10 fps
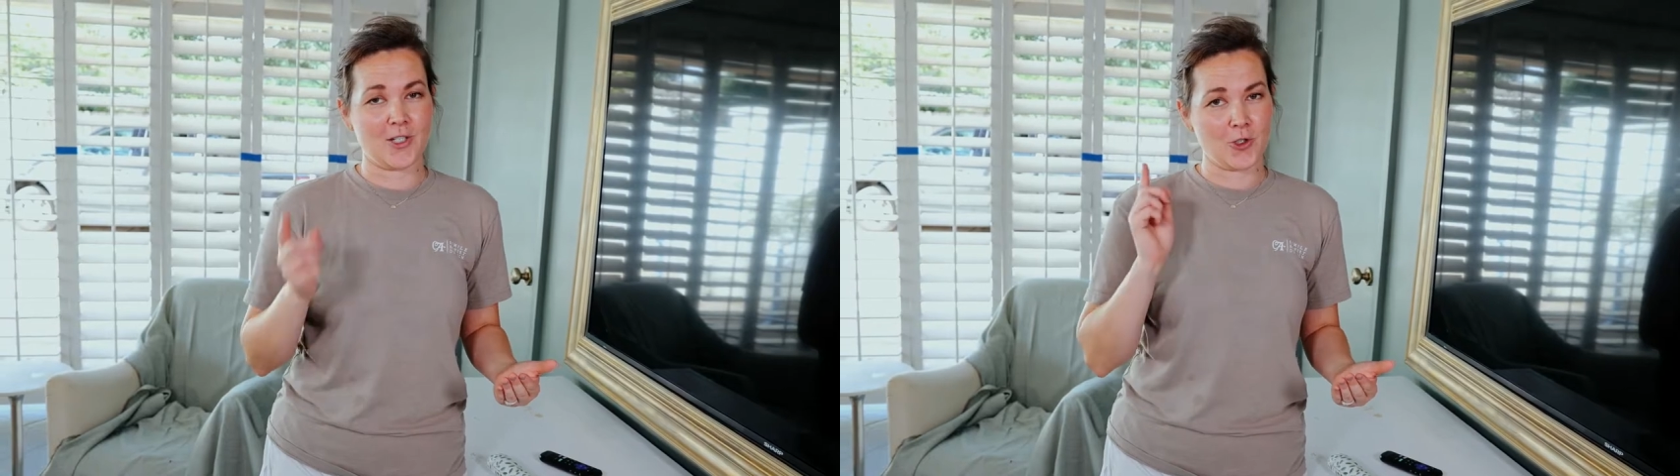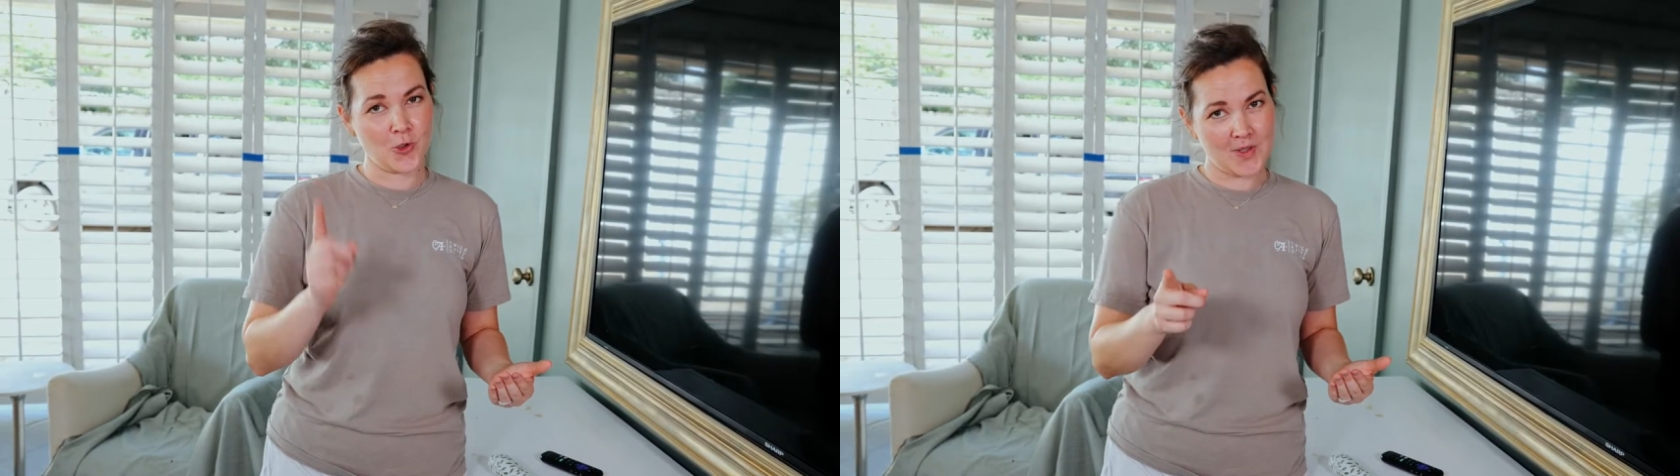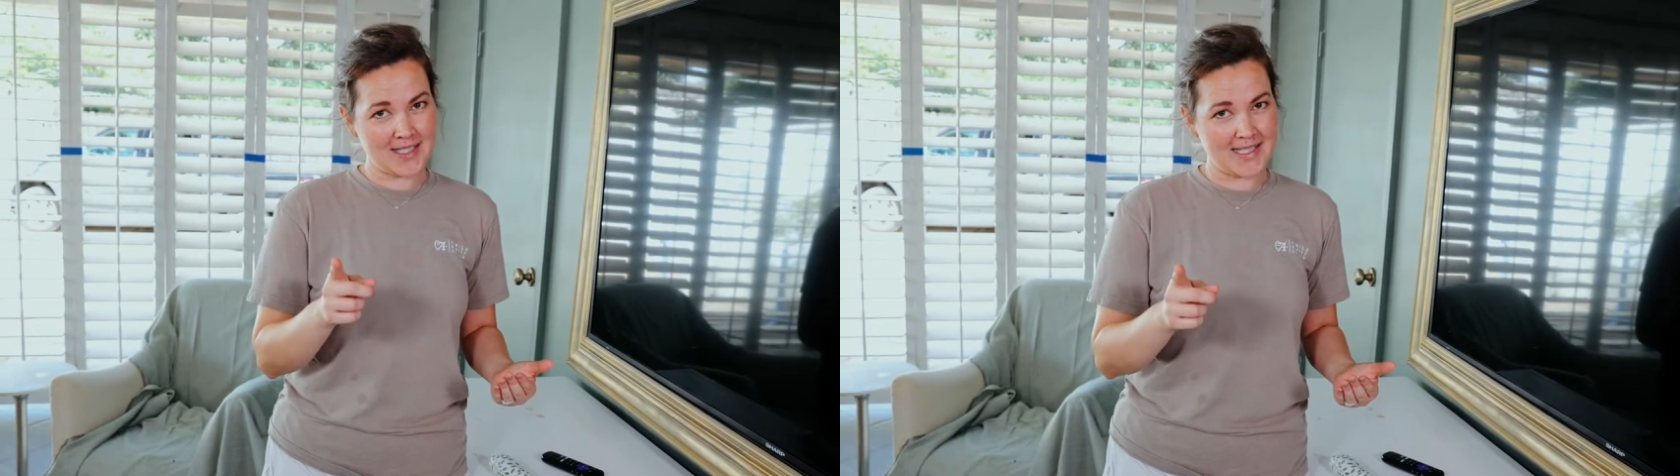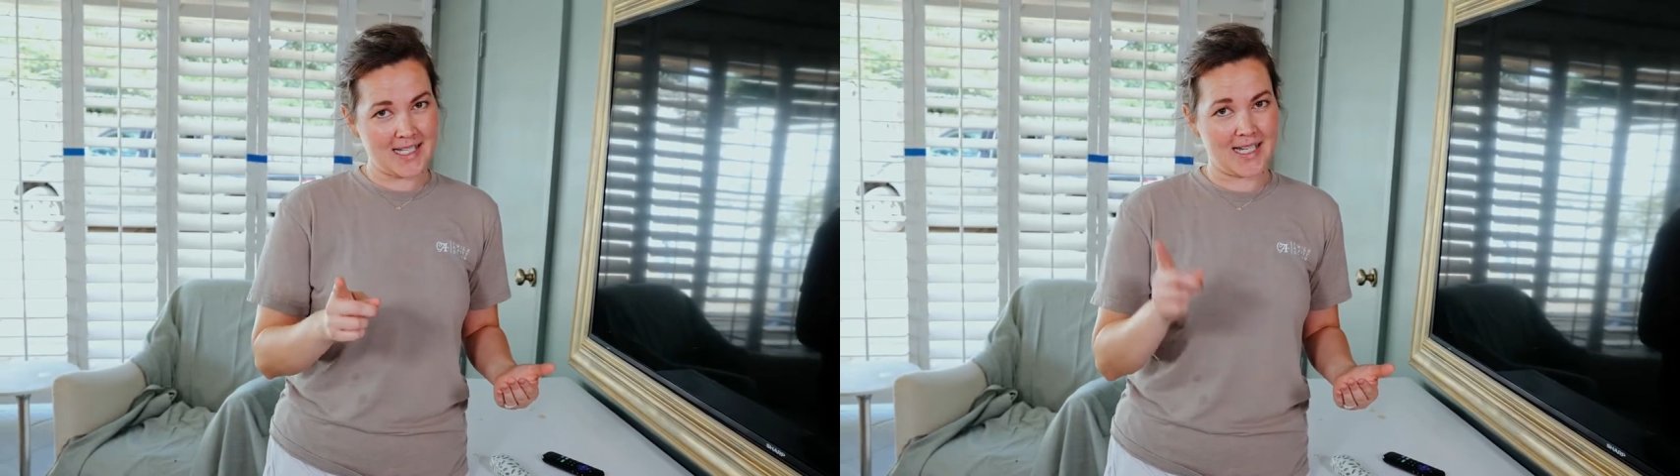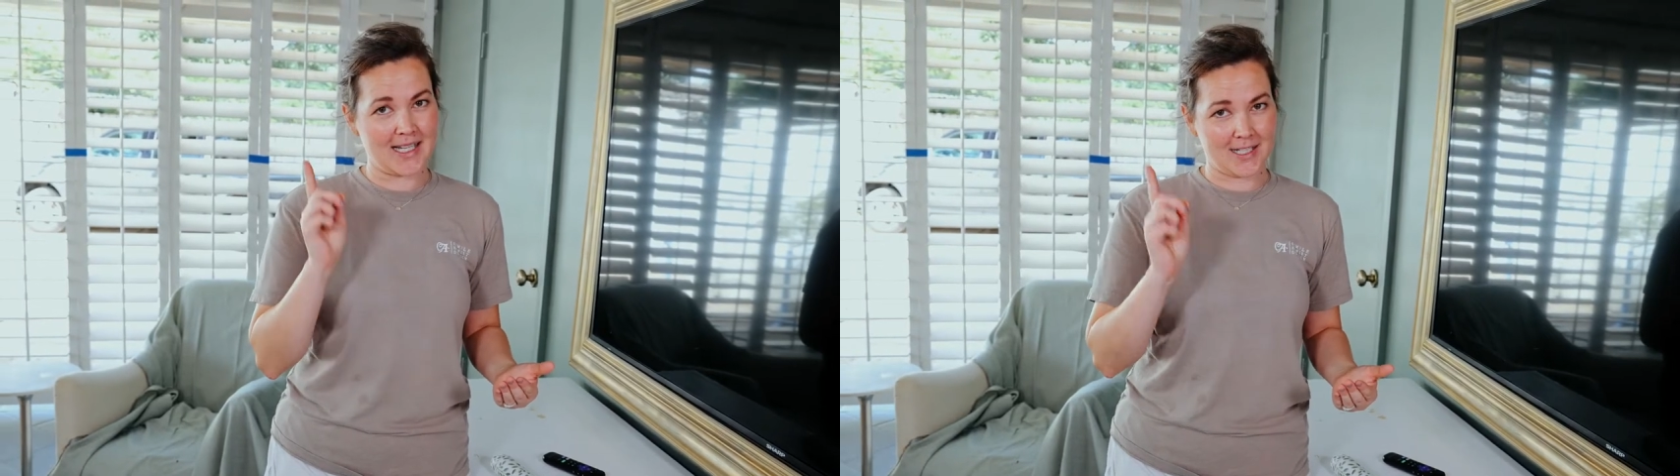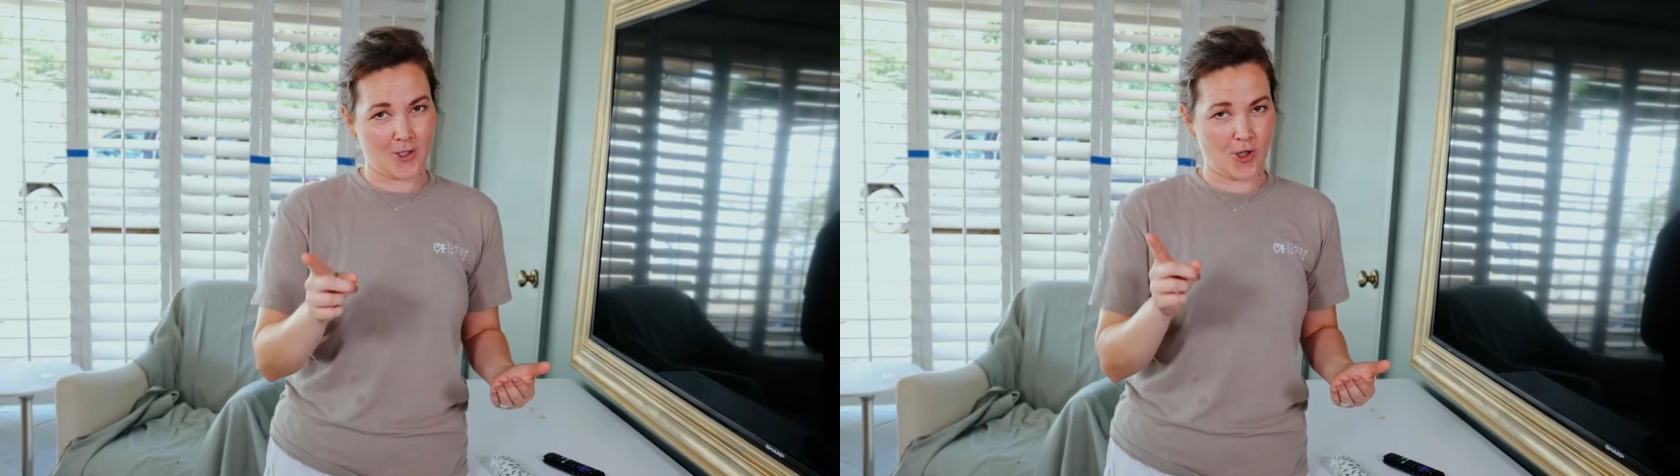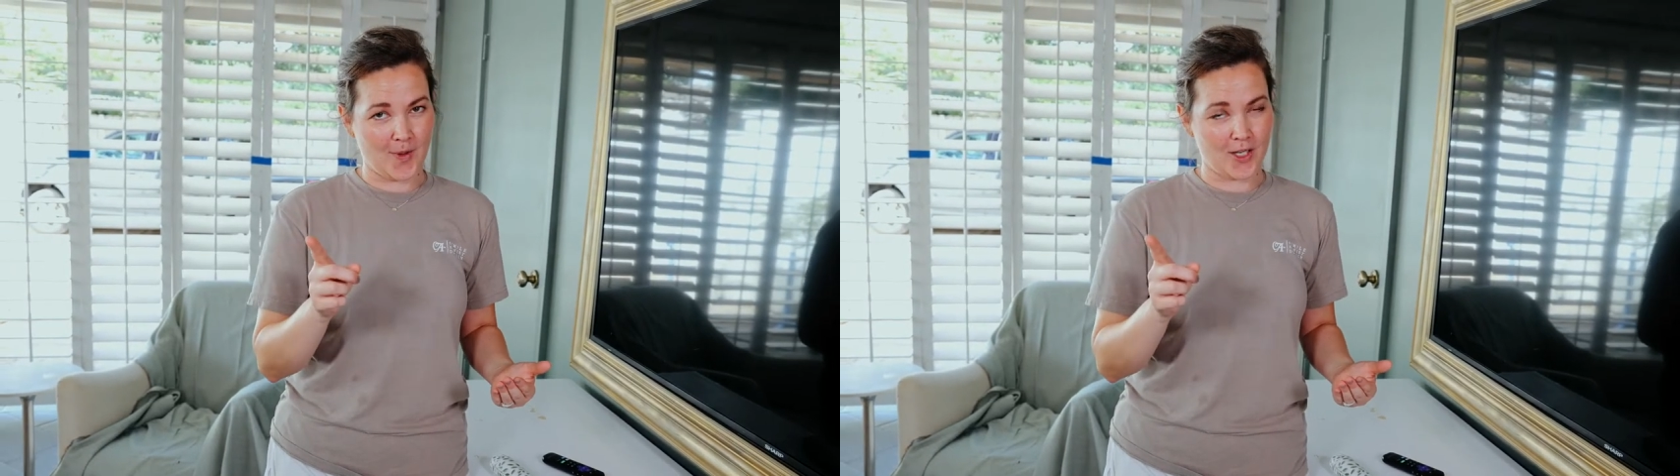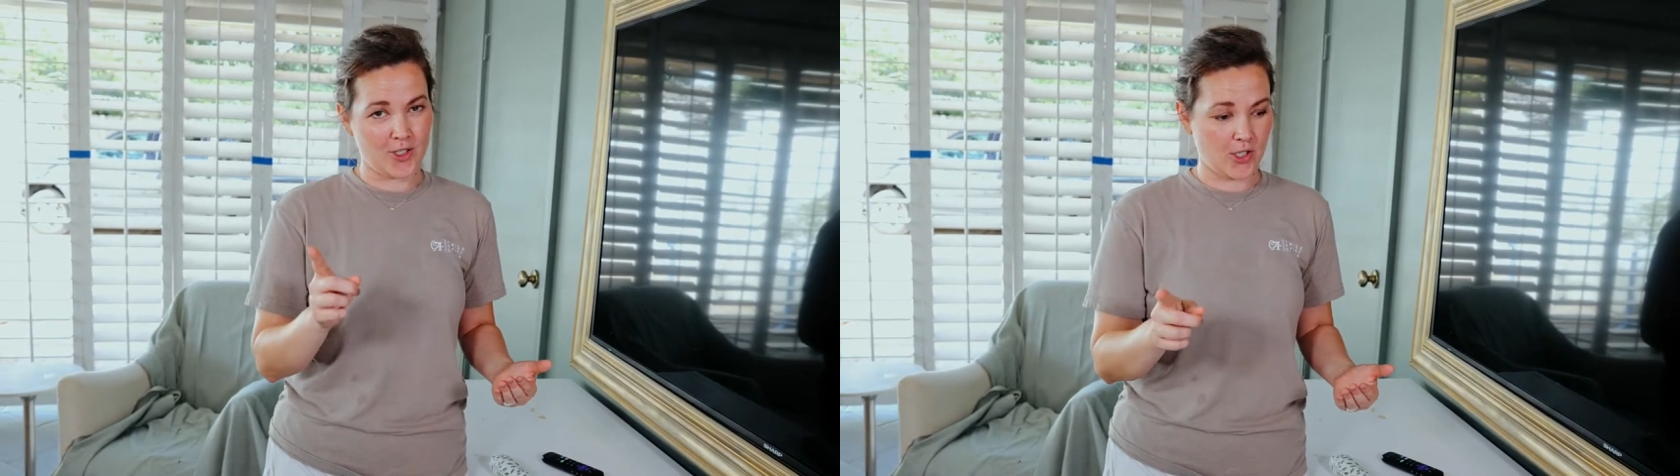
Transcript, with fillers: you get to see it, and that's all that matters.